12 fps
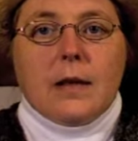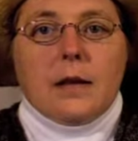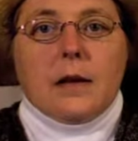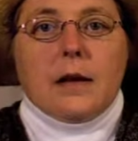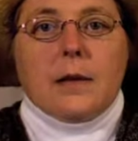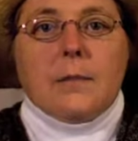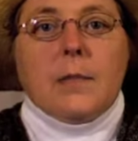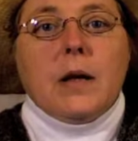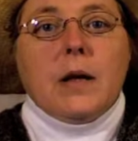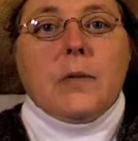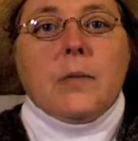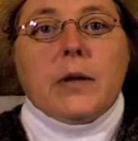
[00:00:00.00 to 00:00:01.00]

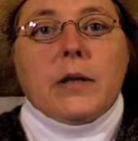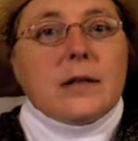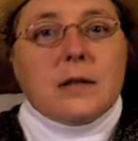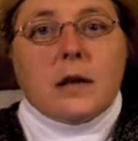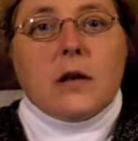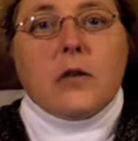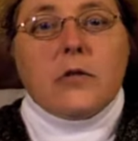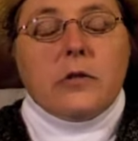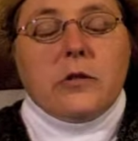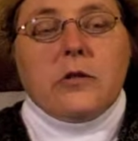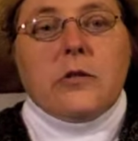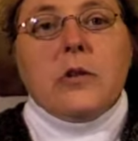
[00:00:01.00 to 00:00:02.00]
But that's not all.
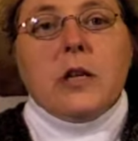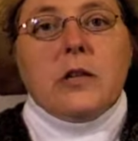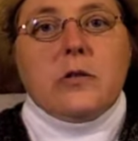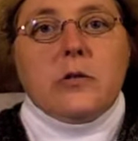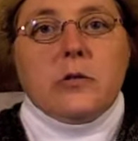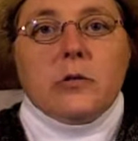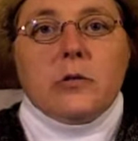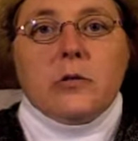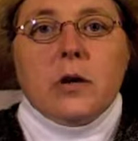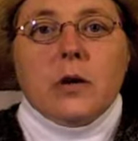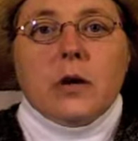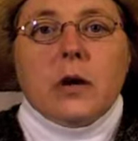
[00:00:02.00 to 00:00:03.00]
You need to
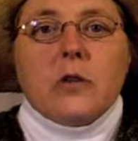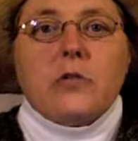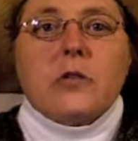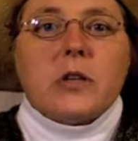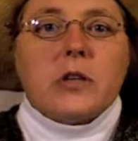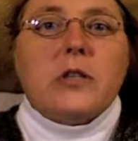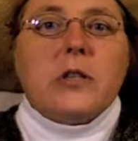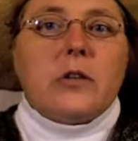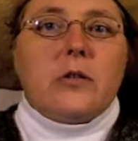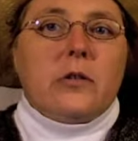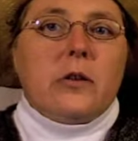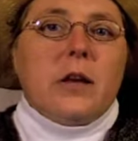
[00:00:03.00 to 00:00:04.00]
also
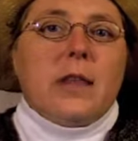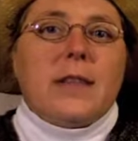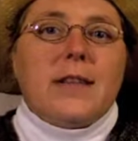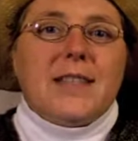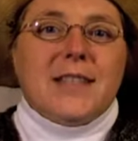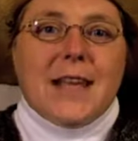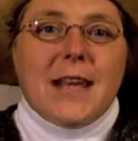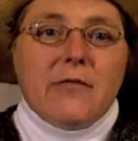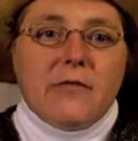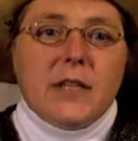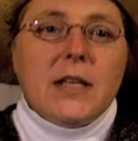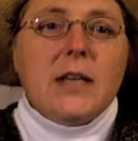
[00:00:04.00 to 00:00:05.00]
consider the
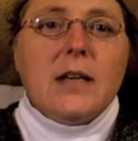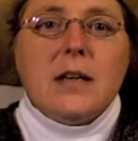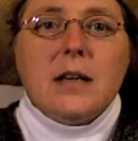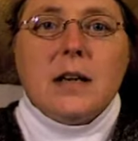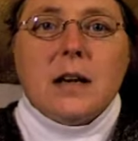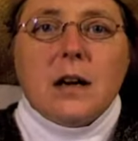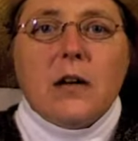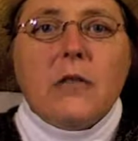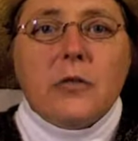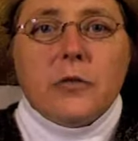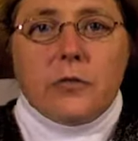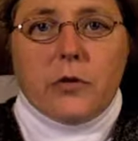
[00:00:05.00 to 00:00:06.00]
safety
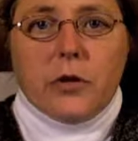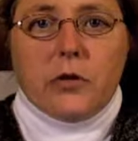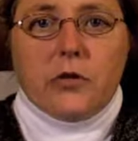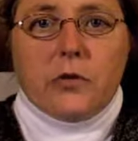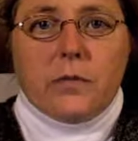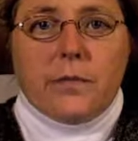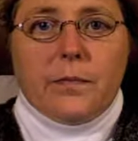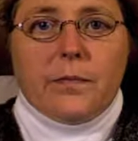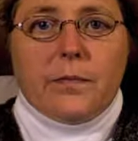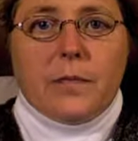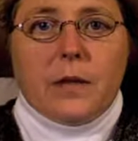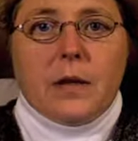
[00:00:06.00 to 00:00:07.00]
of your footage.
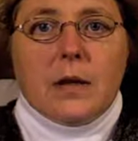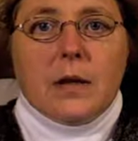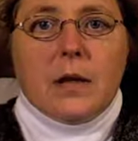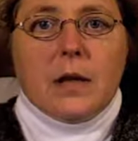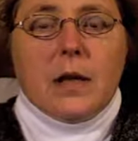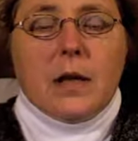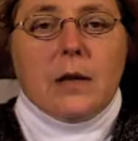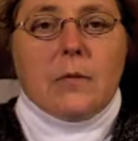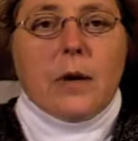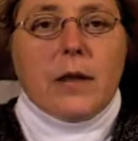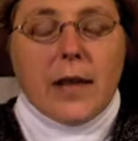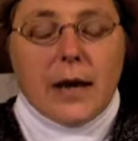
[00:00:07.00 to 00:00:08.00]
And
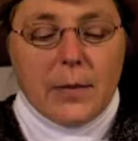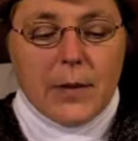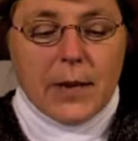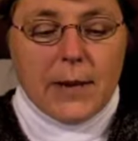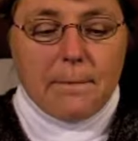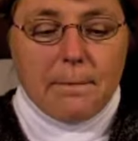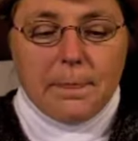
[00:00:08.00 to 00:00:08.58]
by that I mean,